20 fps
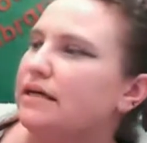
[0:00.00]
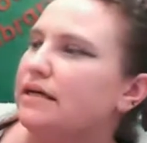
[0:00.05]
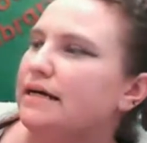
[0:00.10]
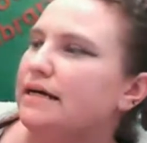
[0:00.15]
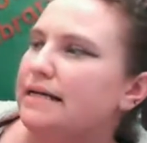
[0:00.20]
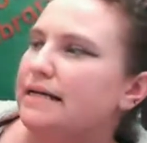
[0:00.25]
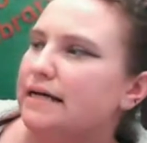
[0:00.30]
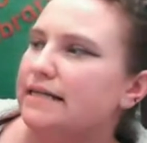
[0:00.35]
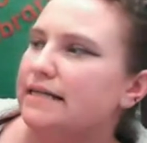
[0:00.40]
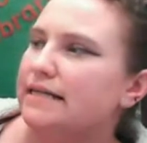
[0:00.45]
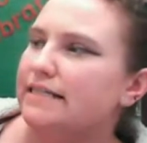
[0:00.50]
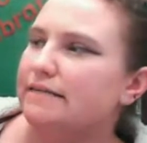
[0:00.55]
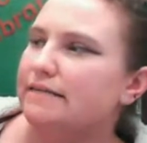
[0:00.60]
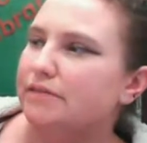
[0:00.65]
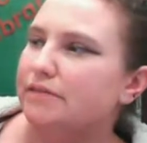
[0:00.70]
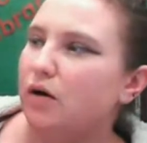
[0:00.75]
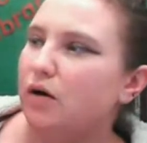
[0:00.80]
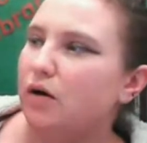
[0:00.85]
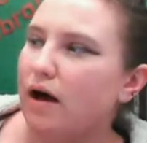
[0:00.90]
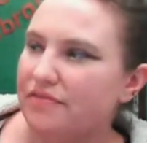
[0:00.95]
Does he
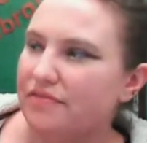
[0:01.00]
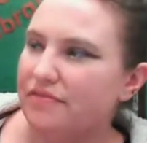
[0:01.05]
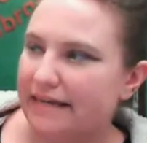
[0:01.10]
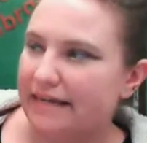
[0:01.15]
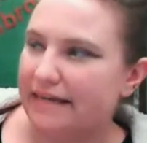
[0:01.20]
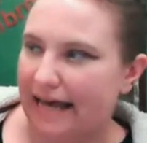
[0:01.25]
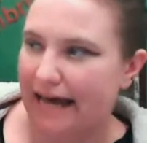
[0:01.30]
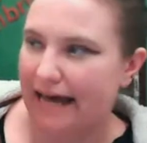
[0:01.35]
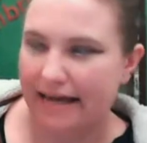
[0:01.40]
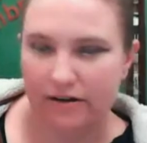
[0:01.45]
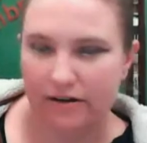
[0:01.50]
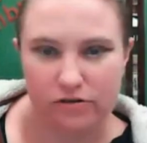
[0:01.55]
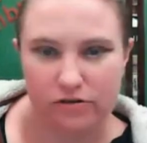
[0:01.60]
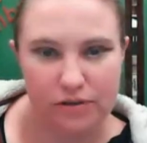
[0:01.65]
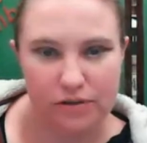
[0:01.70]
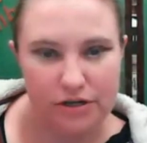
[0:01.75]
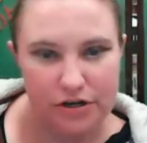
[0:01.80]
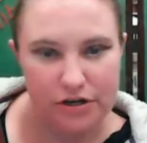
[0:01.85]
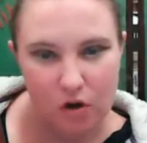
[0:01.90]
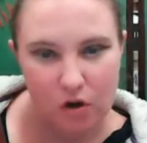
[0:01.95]
blow out the candles
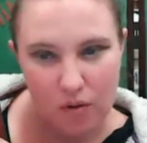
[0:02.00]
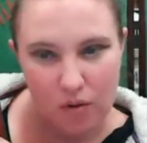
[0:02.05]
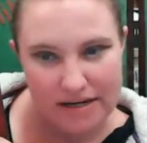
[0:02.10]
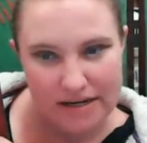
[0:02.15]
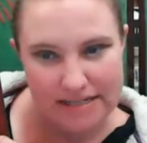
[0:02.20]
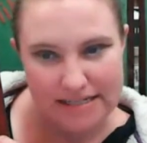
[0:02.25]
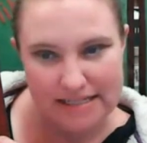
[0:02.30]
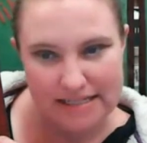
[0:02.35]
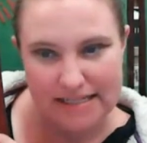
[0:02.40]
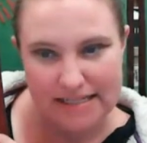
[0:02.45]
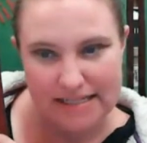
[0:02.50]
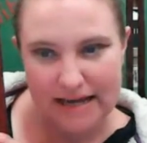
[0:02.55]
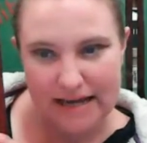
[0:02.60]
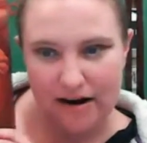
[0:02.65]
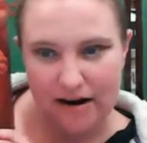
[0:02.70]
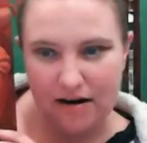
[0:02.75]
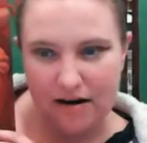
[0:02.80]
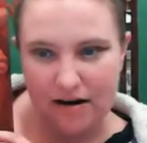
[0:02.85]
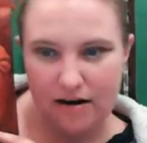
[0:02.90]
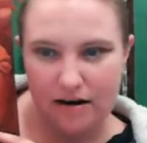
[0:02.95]
when no one is there?
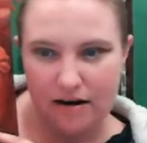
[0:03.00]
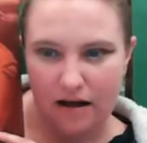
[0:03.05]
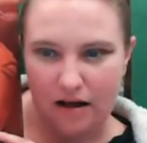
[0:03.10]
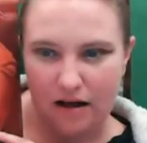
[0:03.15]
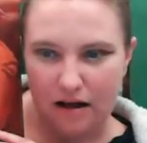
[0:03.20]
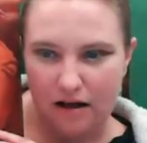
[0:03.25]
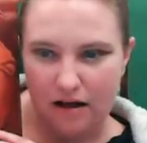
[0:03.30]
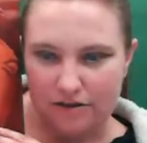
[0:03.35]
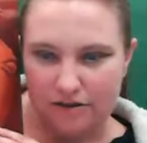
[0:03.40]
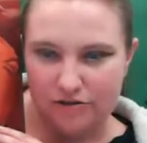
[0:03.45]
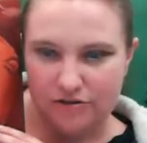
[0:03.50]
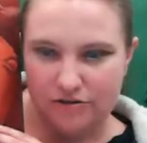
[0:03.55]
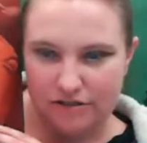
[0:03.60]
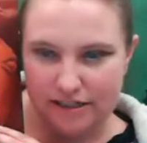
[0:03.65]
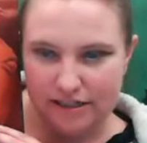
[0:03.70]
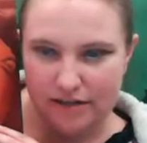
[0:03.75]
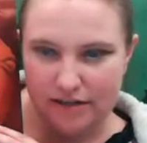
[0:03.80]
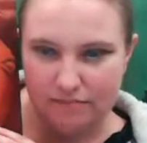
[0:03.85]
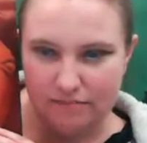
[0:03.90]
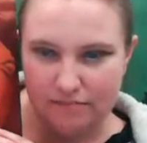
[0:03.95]
Do you see
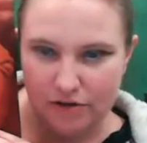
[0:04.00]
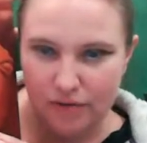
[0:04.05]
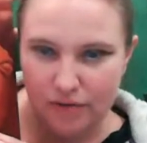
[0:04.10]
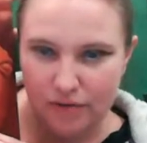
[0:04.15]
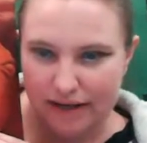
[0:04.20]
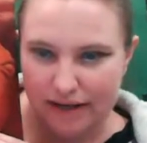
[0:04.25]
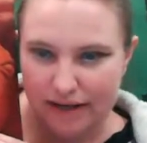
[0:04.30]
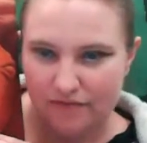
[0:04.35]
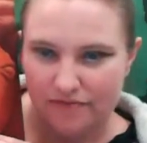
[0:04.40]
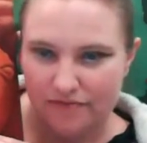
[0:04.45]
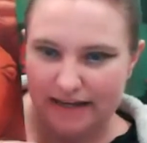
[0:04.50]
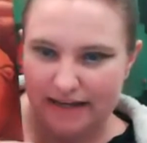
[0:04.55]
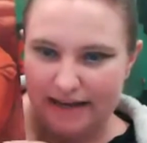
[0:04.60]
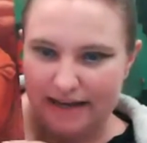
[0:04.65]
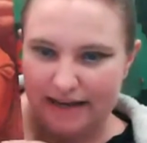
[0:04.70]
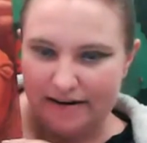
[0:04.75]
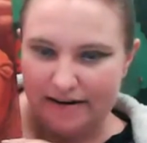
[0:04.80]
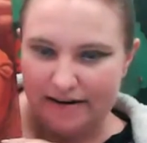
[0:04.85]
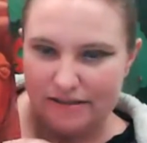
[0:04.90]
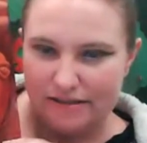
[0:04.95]
him blowing out the
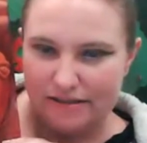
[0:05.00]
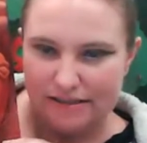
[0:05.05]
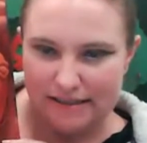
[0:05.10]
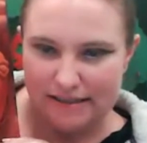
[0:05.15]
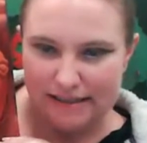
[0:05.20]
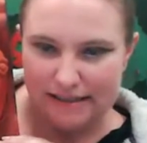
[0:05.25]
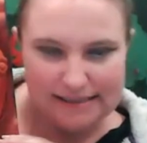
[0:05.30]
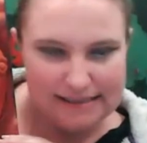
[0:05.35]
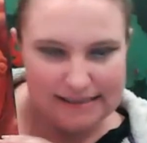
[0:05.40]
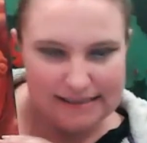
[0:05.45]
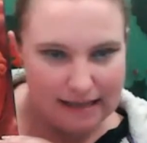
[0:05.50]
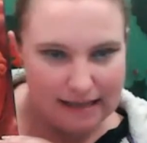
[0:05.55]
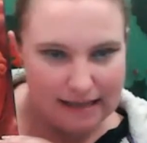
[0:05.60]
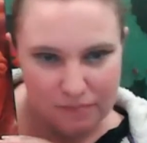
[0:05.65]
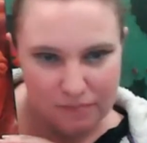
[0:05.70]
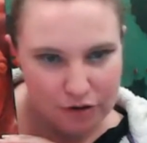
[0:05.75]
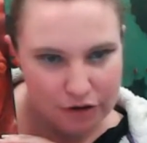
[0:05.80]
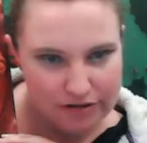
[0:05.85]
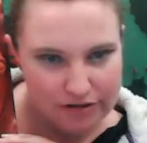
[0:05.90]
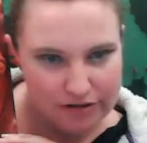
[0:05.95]
candles? It's not a
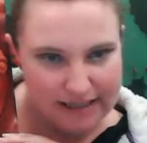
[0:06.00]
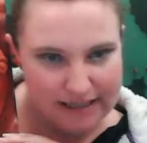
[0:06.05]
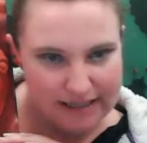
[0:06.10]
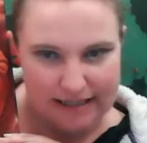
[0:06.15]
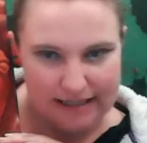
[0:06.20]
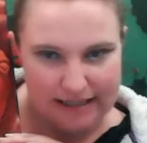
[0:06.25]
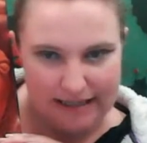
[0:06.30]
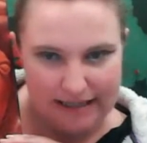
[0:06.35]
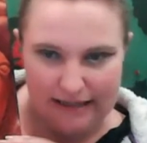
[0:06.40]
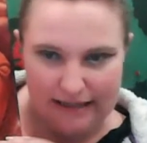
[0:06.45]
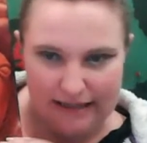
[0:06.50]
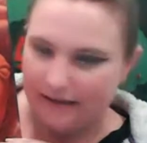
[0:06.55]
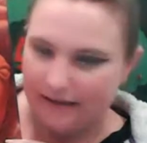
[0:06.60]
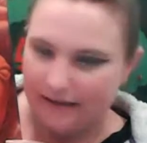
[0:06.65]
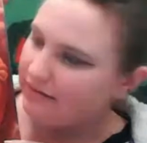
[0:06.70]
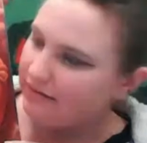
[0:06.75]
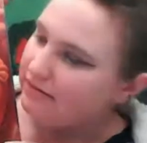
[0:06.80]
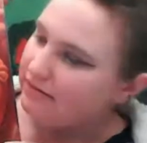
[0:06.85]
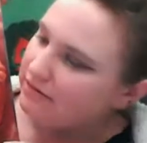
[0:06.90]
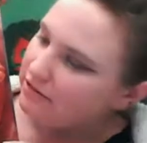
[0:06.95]
birthday cake.
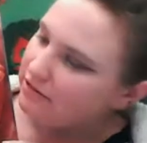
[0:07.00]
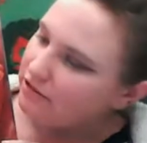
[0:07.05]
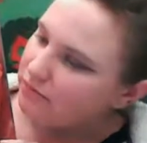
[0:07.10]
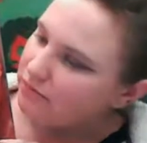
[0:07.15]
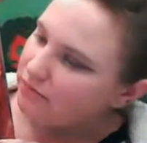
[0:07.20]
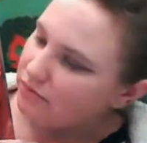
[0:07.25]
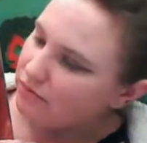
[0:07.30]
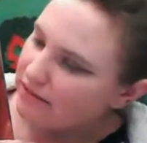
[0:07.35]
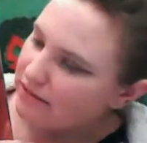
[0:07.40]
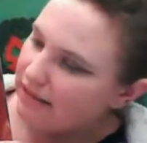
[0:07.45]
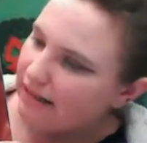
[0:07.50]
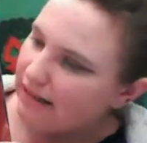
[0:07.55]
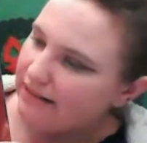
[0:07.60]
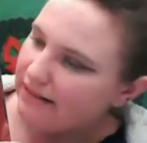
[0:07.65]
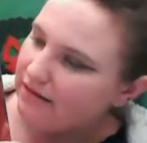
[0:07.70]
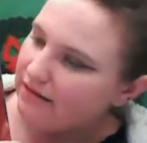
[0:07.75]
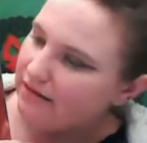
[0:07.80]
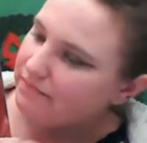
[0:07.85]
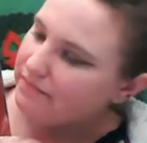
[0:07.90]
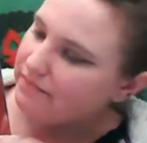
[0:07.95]
You're supposed to let
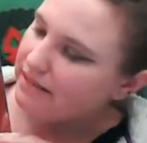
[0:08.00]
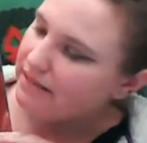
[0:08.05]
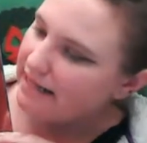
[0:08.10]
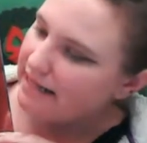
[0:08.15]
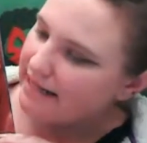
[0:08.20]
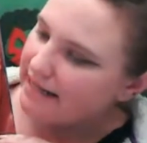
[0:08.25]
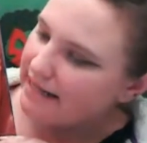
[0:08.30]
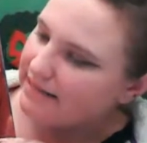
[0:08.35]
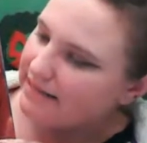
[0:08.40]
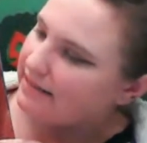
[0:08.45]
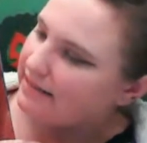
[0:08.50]
them be lit.